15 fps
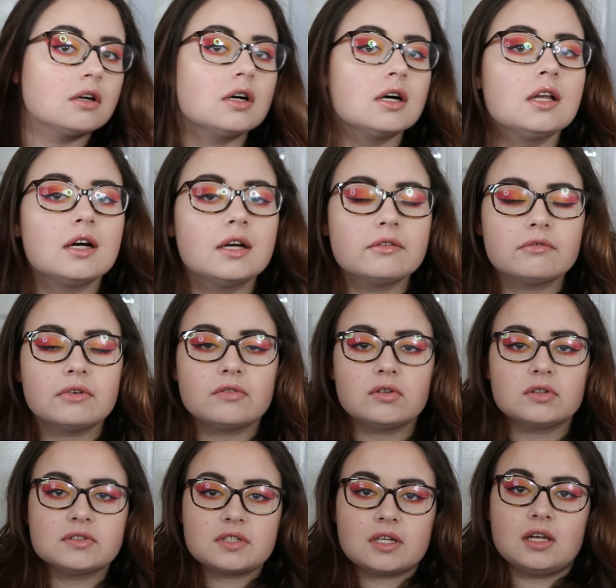Highlight,
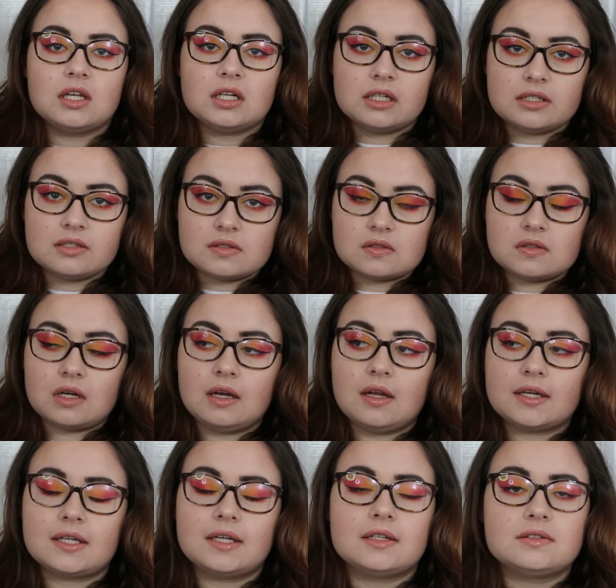Revlon Skin Lights. I
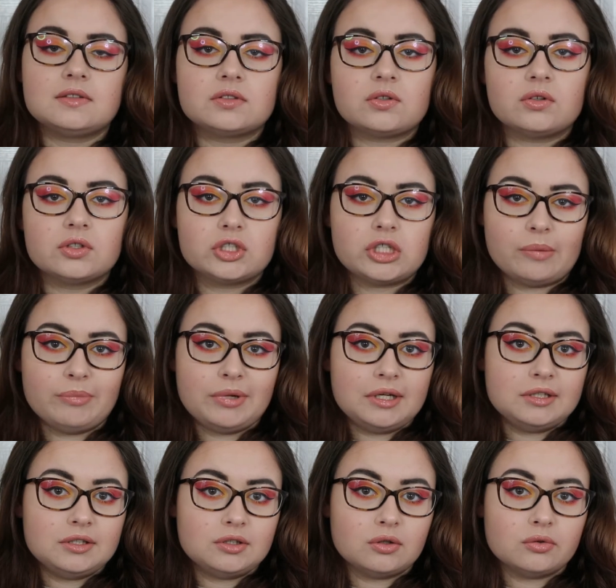like it because it's got a
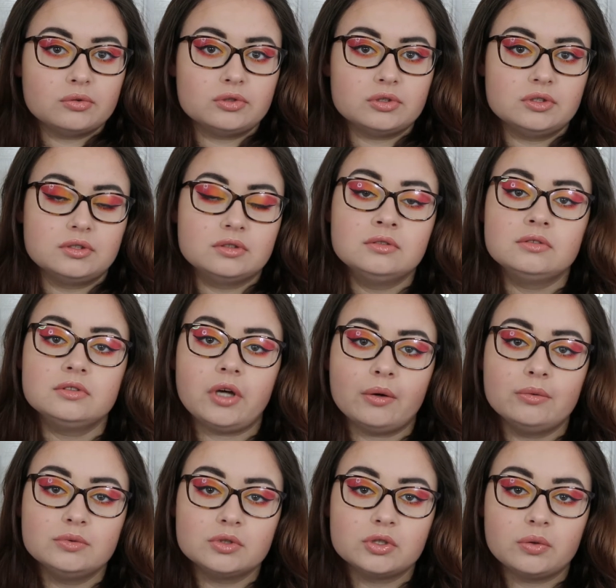champagne golden
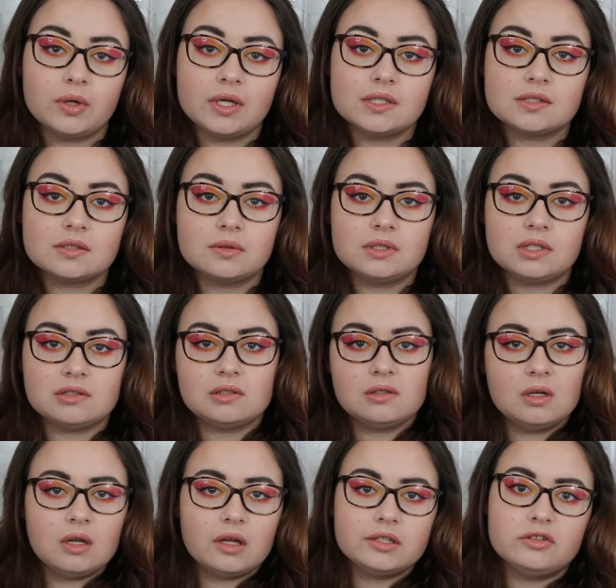tone to it, so it doesn't
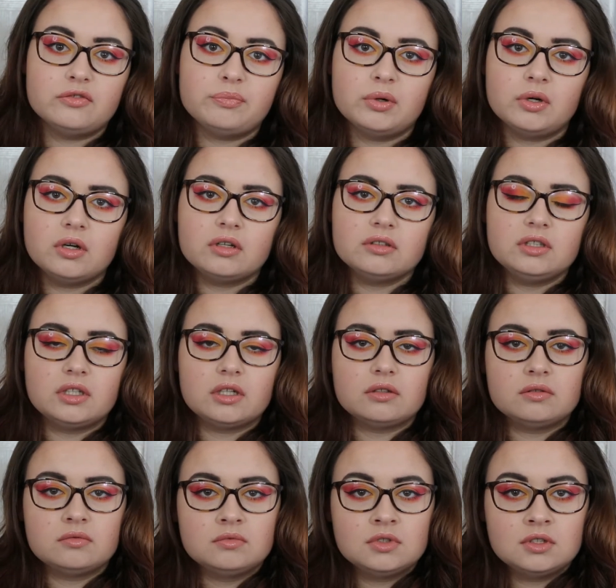look like you've put, you
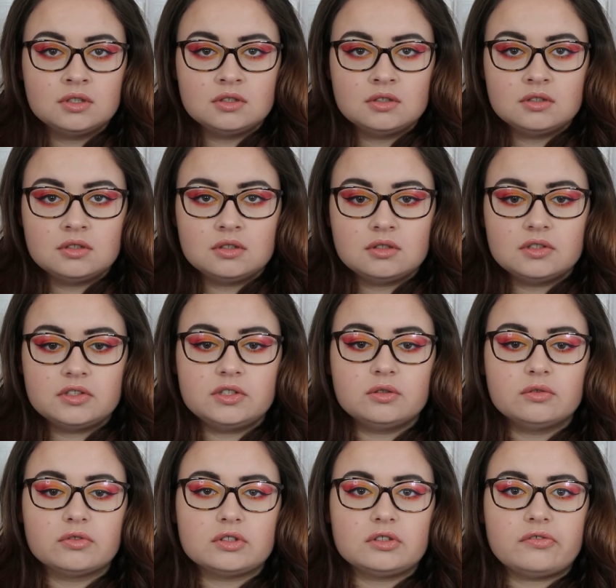know,
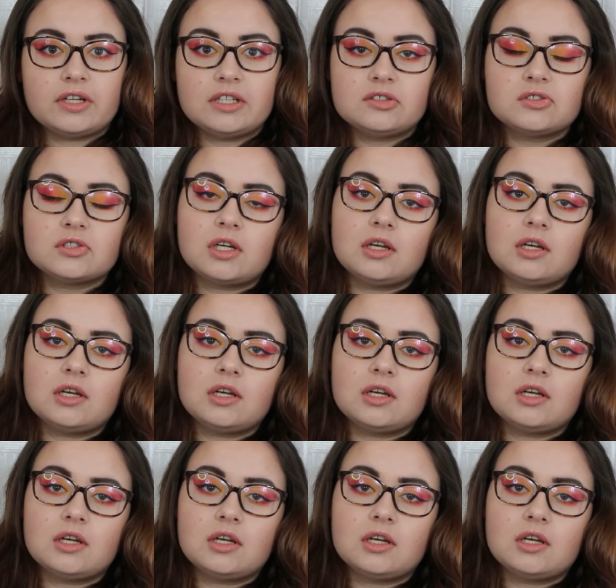silver on your face.